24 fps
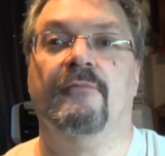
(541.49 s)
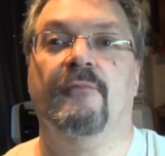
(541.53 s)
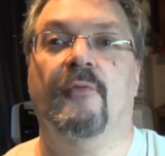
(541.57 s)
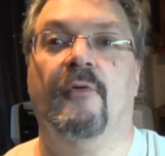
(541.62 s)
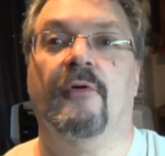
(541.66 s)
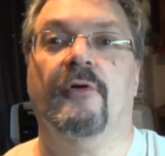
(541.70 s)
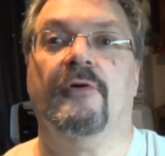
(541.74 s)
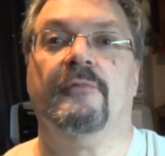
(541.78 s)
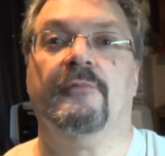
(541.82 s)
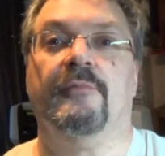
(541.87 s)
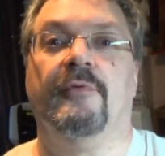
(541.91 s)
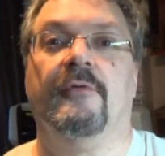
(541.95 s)

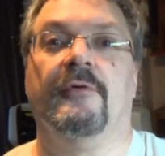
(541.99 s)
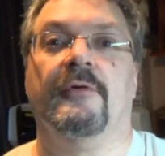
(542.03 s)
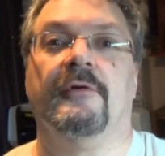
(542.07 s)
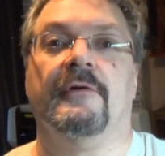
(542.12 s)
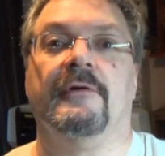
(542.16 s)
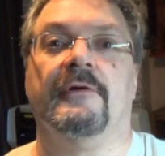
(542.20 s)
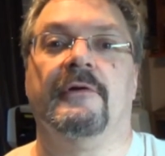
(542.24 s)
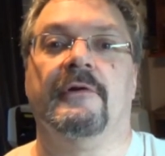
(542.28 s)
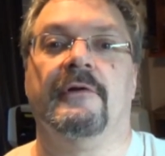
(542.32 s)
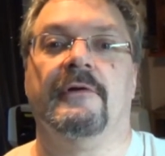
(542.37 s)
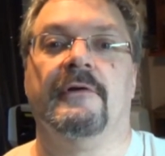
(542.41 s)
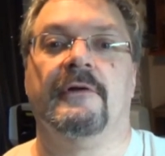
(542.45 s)
more
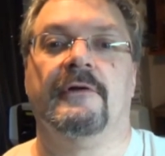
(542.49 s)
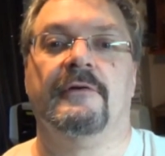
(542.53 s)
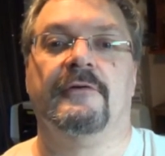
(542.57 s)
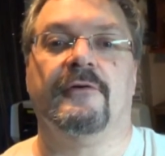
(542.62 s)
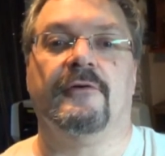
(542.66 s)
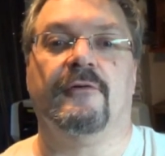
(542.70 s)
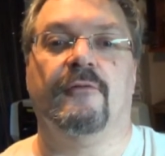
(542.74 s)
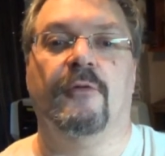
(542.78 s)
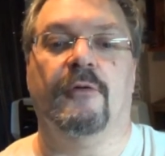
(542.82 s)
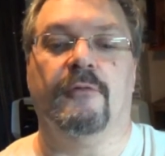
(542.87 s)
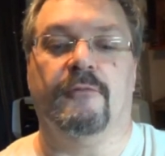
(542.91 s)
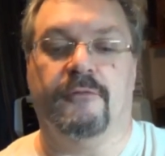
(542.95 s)
important.
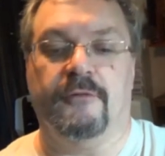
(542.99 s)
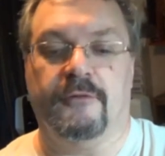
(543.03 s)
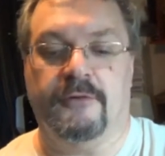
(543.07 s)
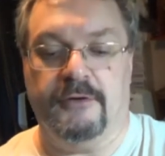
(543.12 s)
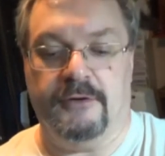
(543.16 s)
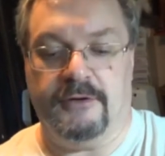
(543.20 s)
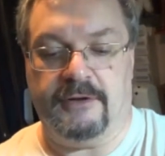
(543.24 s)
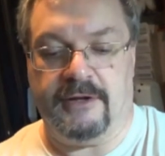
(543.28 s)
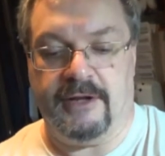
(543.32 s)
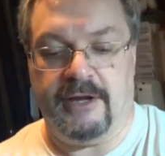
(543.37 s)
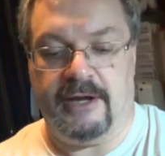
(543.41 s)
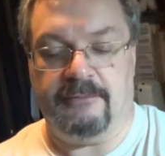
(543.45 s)
To quote the
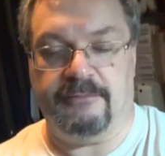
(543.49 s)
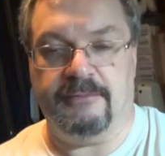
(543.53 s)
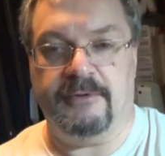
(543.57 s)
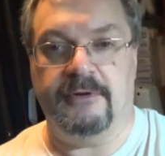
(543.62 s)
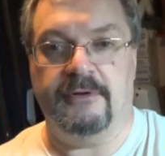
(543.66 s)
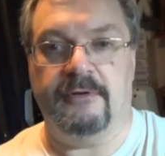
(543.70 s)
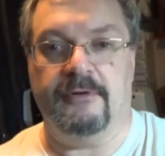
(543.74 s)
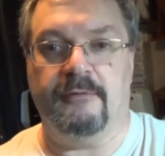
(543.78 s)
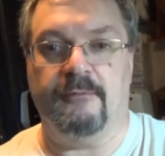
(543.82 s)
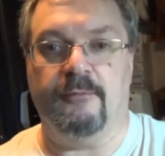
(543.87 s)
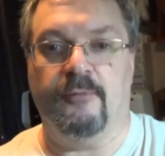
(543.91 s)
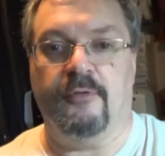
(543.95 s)
good
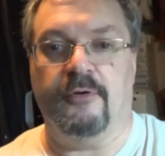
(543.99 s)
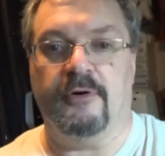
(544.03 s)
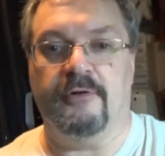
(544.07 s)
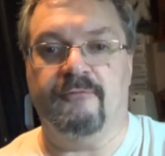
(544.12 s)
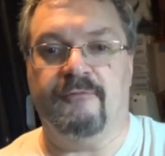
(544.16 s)
captain, the more